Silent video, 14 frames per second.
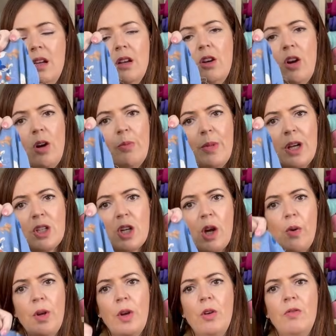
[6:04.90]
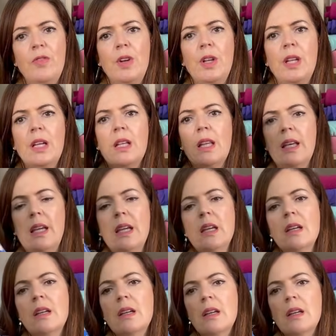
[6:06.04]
Not much going on vertically.